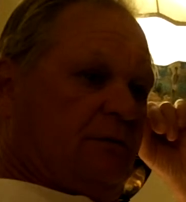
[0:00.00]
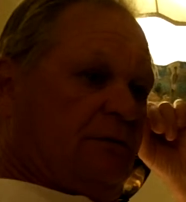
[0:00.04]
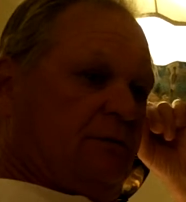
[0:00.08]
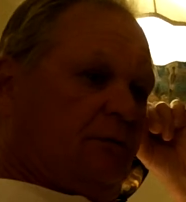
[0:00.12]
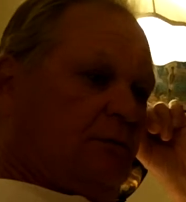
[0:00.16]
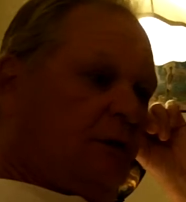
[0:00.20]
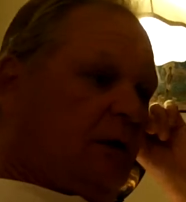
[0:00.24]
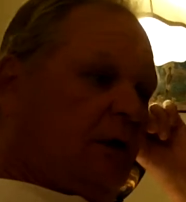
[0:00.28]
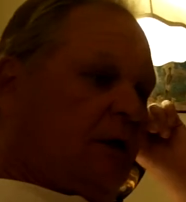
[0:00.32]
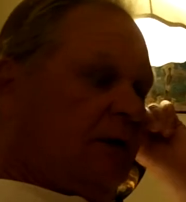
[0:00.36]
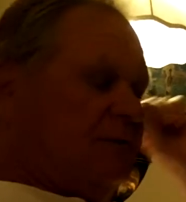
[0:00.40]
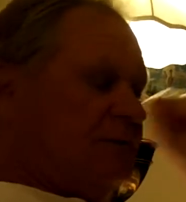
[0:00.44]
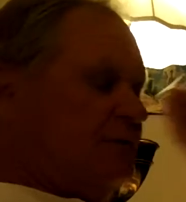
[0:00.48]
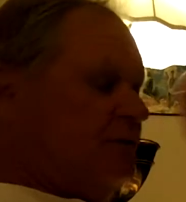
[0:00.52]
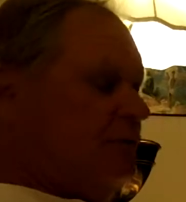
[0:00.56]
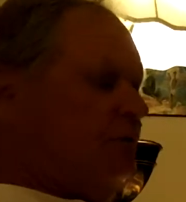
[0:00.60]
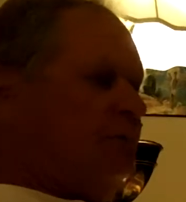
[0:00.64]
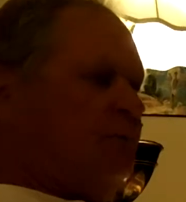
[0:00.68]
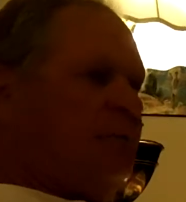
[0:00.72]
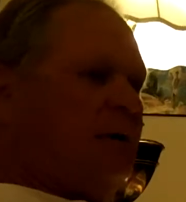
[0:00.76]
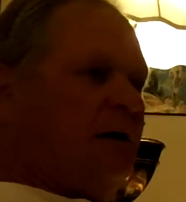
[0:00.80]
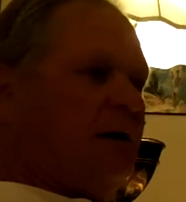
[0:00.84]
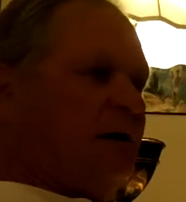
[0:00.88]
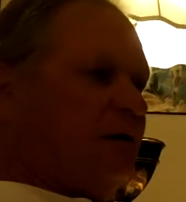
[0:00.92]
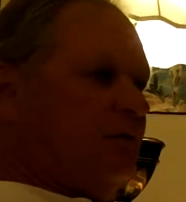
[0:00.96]
Roger or
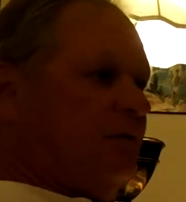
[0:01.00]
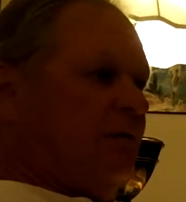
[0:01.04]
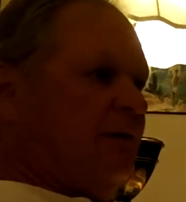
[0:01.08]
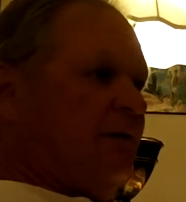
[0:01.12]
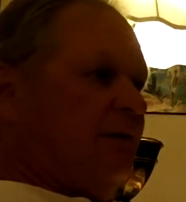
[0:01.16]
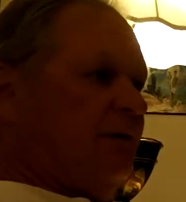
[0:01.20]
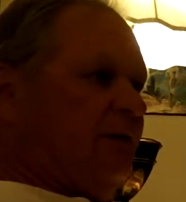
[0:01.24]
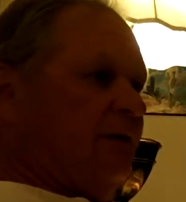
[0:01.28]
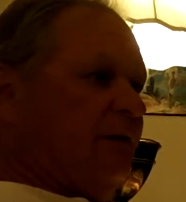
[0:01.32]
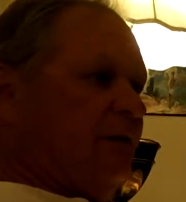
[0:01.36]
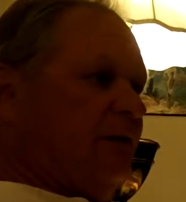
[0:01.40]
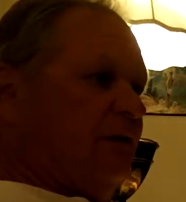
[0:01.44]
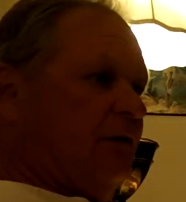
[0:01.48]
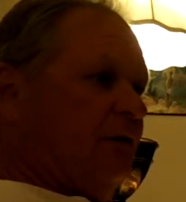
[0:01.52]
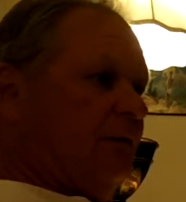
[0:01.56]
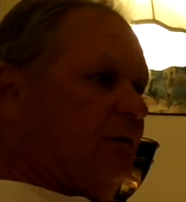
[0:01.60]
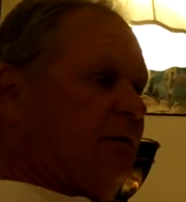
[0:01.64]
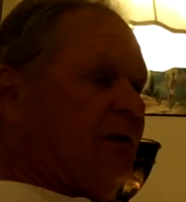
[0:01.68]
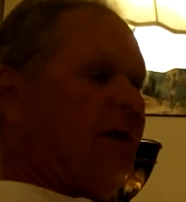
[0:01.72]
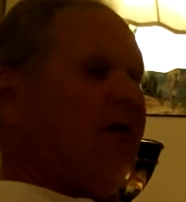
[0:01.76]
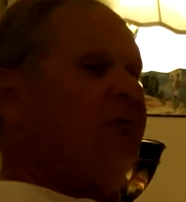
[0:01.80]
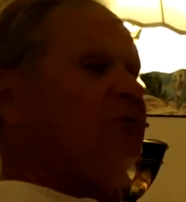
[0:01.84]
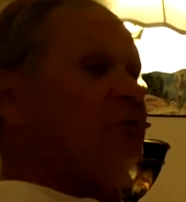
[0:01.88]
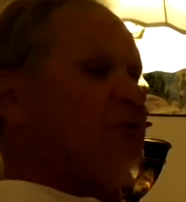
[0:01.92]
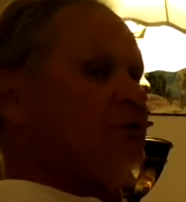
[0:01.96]
Buck, whatever they call me.
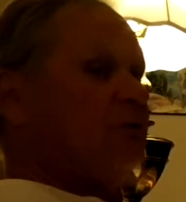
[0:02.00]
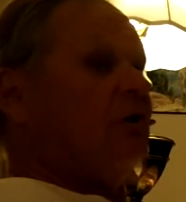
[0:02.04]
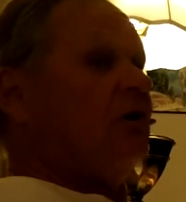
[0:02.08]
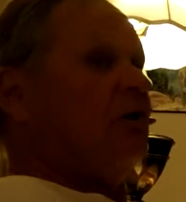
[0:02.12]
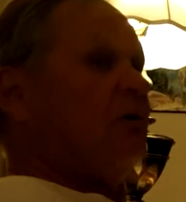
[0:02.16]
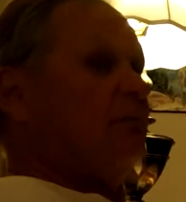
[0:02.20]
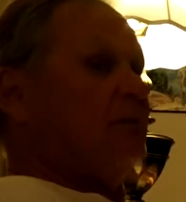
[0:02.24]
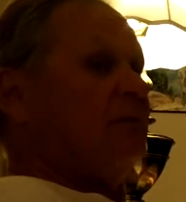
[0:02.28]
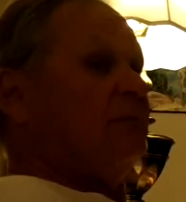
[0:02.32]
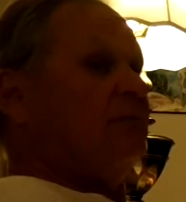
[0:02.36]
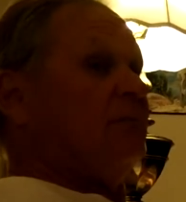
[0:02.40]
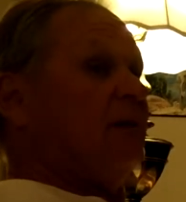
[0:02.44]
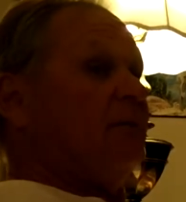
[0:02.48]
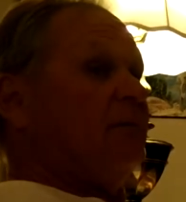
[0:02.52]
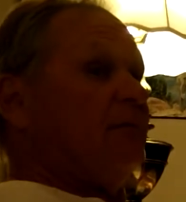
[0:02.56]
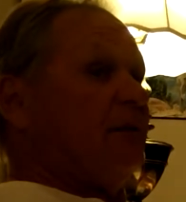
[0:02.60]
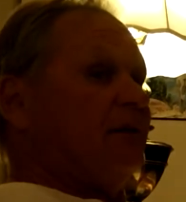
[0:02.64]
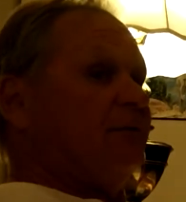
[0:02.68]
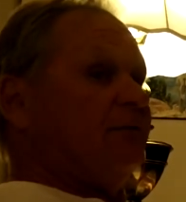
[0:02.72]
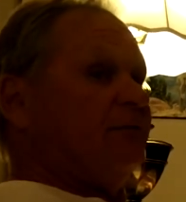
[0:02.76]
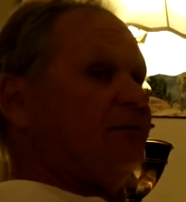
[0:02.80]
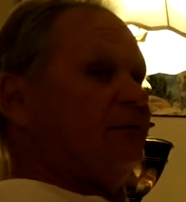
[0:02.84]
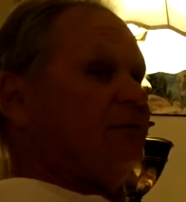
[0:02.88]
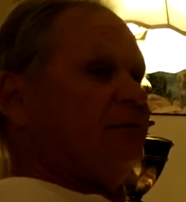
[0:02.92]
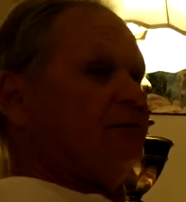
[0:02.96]
They was calling me by my
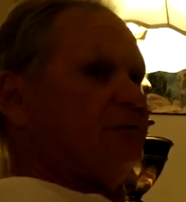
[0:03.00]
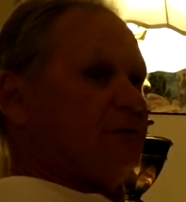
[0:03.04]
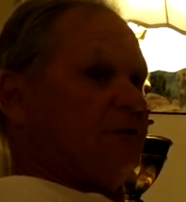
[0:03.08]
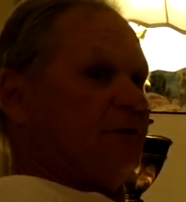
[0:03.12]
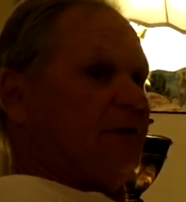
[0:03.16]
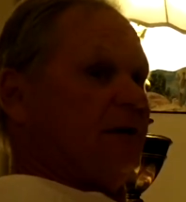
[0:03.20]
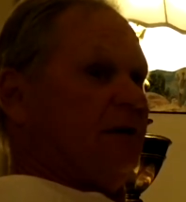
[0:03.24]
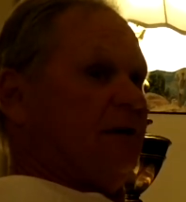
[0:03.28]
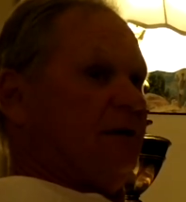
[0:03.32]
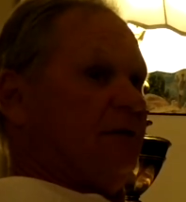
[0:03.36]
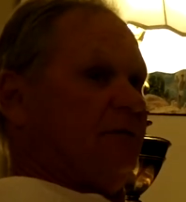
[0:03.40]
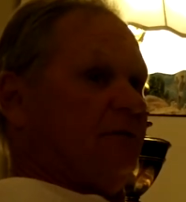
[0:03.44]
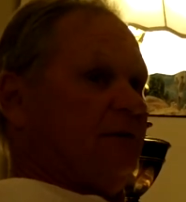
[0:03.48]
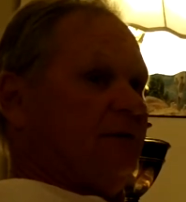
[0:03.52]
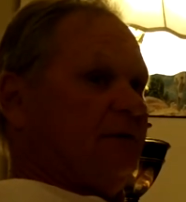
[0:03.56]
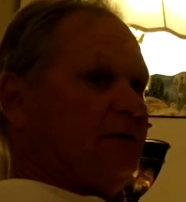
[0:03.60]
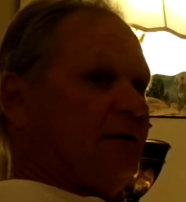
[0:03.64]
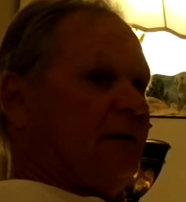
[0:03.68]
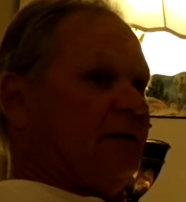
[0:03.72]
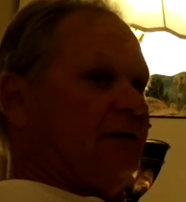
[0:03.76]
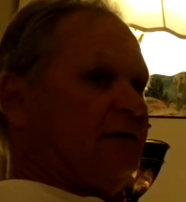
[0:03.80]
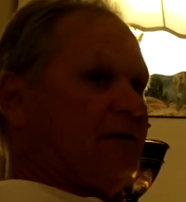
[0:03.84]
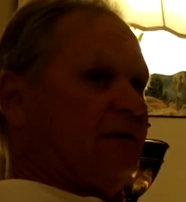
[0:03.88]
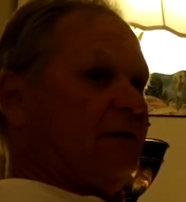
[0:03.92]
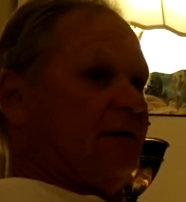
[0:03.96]
first name at
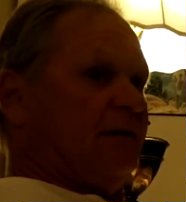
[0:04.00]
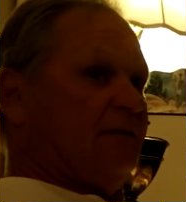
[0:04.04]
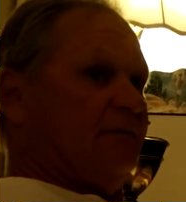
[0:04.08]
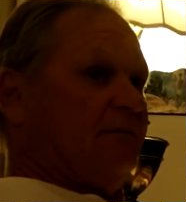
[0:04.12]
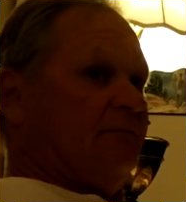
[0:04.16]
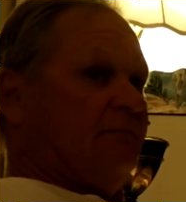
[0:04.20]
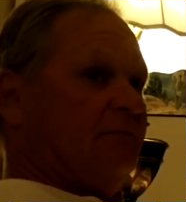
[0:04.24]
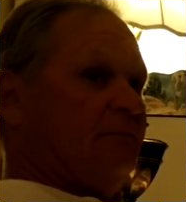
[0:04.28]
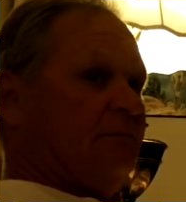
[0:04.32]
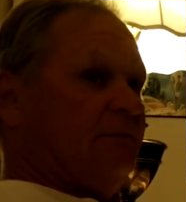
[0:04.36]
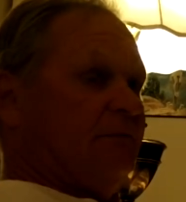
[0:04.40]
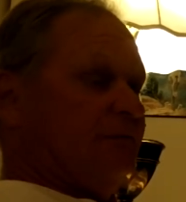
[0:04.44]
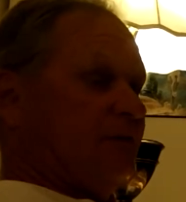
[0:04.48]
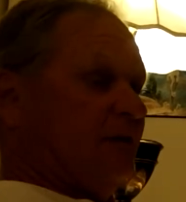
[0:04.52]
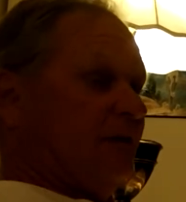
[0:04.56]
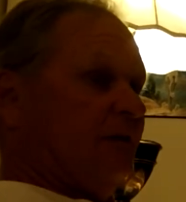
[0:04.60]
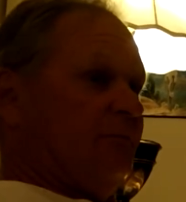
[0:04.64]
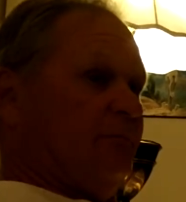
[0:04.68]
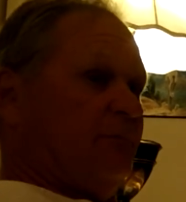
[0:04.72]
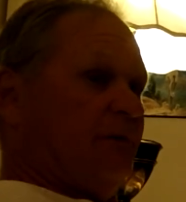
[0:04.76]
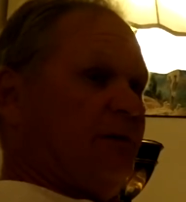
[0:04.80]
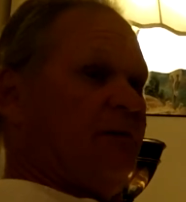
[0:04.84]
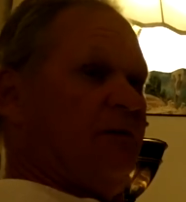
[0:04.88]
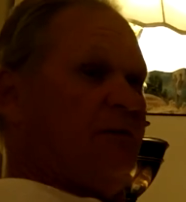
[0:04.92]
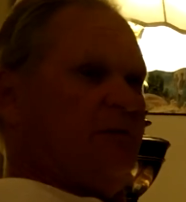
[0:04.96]
that time, because
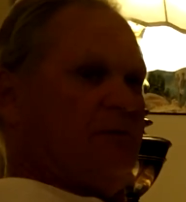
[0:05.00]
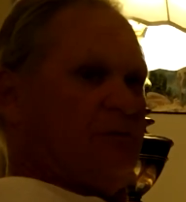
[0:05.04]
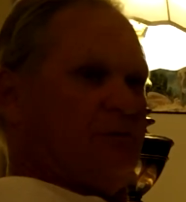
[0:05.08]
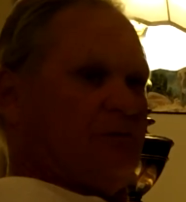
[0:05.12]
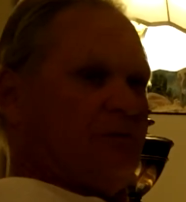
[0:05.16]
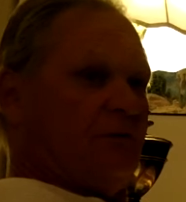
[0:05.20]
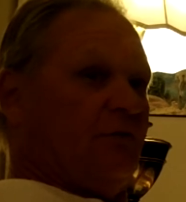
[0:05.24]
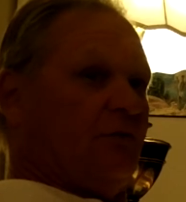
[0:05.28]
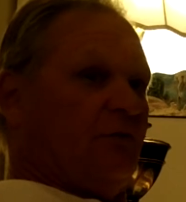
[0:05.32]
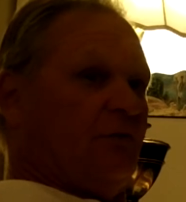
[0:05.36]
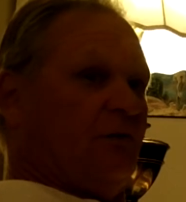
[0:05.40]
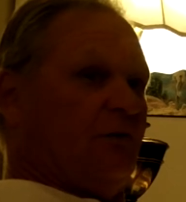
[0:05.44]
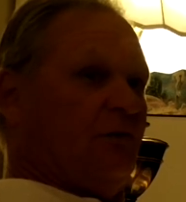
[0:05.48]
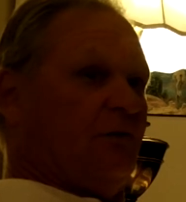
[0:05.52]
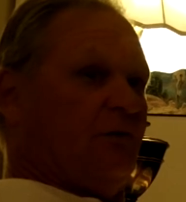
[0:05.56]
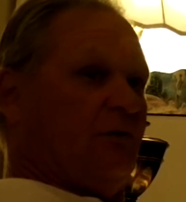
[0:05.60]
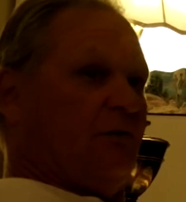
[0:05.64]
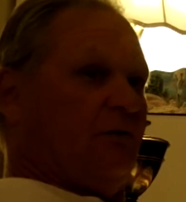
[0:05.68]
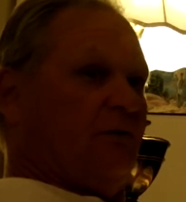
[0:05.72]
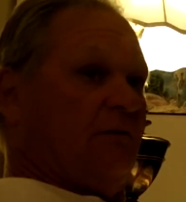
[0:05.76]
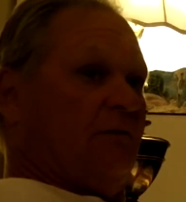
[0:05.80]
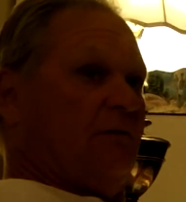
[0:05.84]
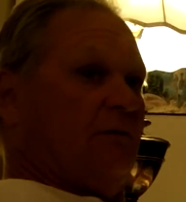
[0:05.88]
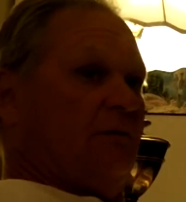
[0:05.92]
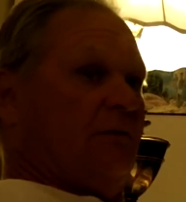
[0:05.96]
I'd been there so long.
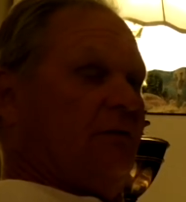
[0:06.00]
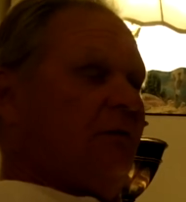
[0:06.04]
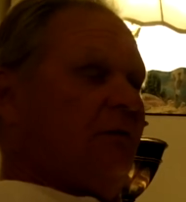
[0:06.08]
Mm-hmm.